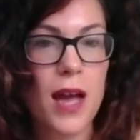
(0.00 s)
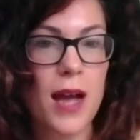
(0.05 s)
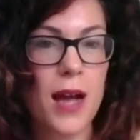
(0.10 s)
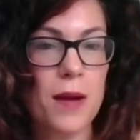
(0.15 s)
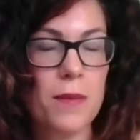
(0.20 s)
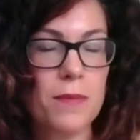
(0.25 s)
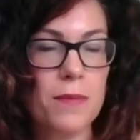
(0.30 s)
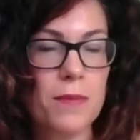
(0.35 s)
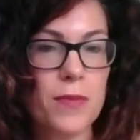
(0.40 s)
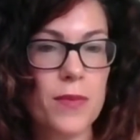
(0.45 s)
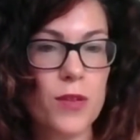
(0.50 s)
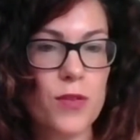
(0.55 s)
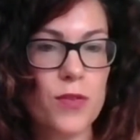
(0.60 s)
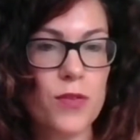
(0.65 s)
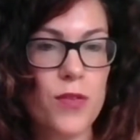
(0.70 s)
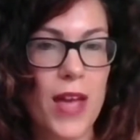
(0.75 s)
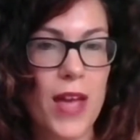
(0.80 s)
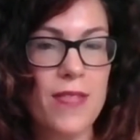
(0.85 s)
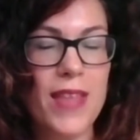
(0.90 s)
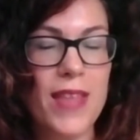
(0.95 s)
And
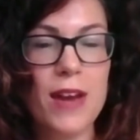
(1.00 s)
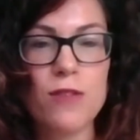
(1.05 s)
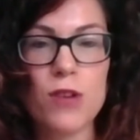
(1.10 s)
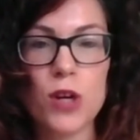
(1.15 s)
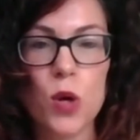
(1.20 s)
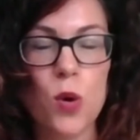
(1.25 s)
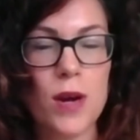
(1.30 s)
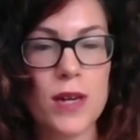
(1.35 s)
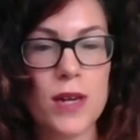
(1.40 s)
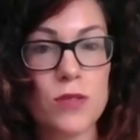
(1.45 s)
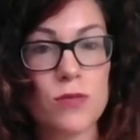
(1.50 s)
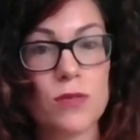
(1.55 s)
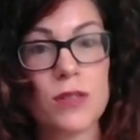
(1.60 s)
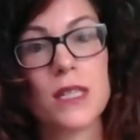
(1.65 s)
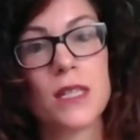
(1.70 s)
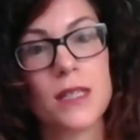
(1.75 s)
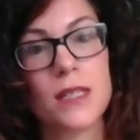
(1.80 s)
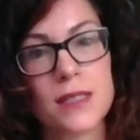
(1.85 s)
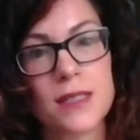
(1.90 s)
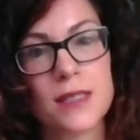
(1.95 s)
that requires
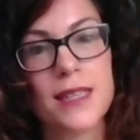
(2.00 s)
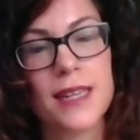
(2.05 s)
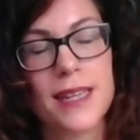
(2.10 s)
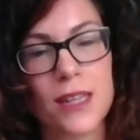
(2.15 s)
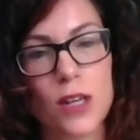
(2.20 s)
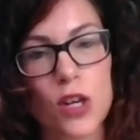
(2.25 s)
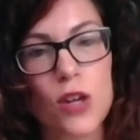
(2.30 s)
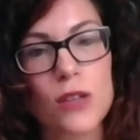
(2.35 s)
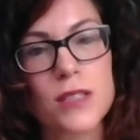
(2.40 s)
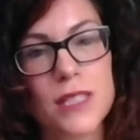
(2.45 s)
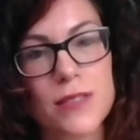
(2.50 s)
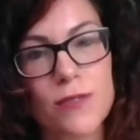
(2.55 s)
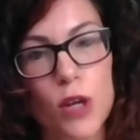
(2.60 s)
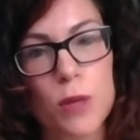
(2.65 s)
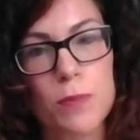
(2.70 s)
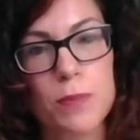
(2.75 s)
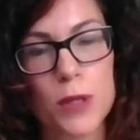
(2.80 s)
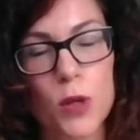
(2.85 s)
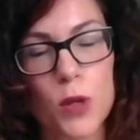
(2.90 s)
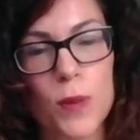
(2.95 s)
really listening, lots of
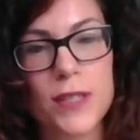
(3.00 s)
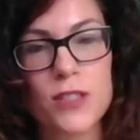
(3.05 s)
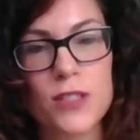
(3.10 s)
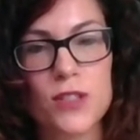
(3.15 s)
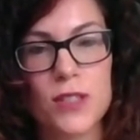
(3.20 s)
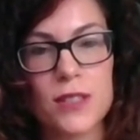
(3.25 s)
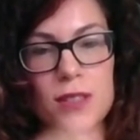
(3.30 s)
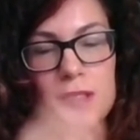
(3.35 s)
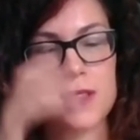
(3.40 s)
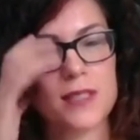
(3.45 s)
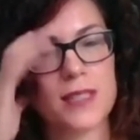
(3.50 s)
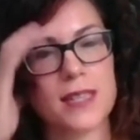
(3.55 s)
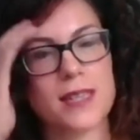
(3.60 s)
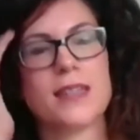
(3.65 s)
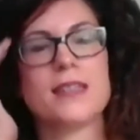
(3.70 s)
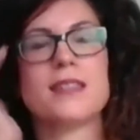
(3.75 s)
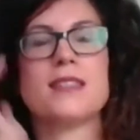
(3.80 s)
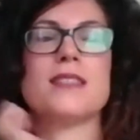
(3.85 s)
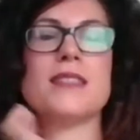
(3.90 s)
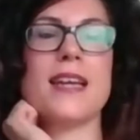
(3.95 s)
open questions and
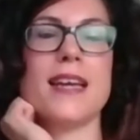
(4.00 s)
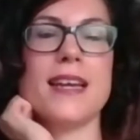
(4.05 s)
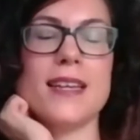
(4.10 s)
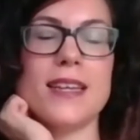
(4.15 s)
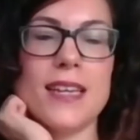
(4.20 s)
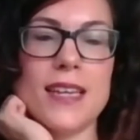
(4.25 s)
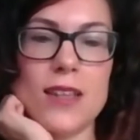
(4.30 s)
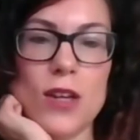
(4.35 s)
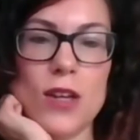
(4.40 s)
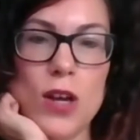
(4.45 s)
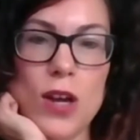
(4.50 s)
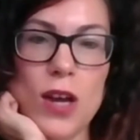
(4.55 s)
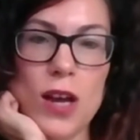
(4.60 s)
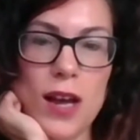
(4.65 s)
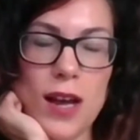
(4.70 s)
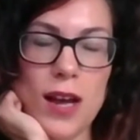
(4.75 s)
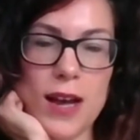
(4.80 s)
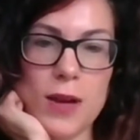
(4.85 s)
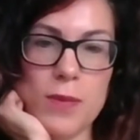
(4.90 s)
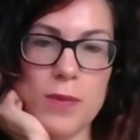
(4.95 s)
understanding,
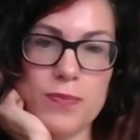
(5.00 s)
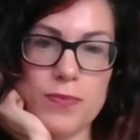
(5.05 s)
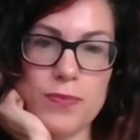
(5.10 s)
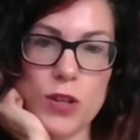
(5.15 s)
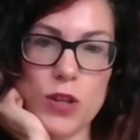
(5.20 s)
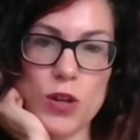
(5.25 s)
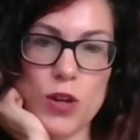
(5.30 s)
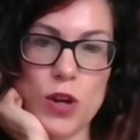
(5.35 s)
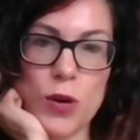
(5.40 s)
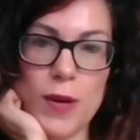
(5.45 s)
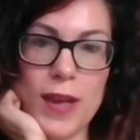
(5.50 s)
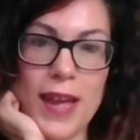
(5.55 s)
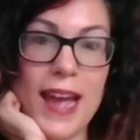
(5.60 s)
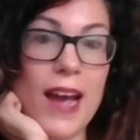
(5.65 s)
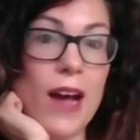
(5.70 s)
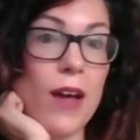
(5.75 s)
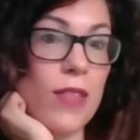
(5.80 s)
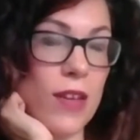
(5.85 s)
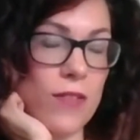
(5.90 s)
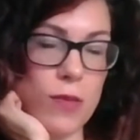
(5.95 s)

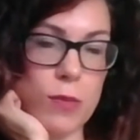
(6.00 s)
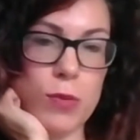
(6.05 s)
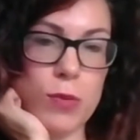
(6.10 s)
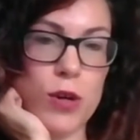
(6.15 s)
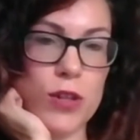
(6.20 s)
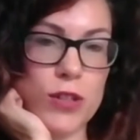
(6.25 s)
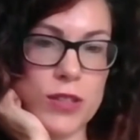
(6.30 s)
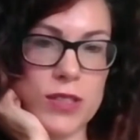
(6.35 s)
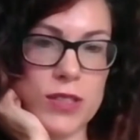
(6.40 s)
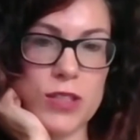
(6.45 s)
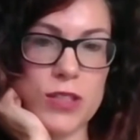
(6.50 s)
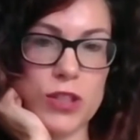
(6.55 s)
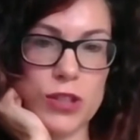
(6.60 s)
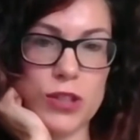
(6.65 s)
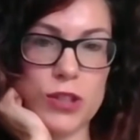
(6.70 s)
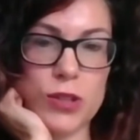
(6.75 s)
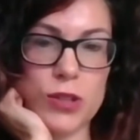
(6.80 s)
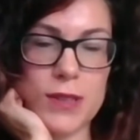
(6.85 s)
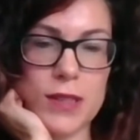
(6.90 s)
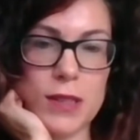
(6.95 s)
how they've approached this
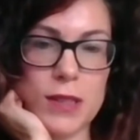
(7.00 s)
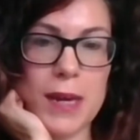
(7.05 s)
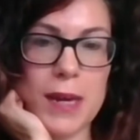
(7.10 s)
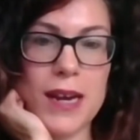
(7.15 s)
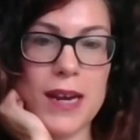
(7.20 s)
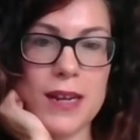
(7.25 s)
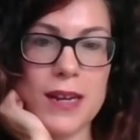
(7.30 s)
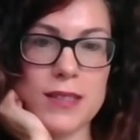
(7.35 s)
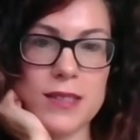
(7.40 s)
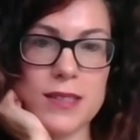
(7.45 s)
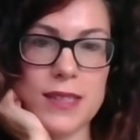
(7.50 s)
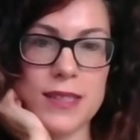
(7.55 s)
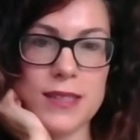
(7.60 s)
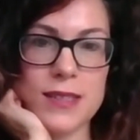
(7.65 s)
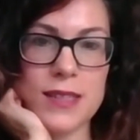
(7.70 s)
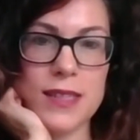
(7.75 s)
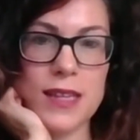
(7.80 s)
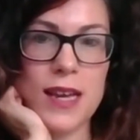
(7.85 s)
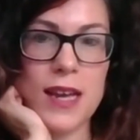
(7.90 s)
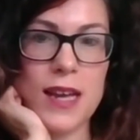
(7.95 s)
issue in the past and,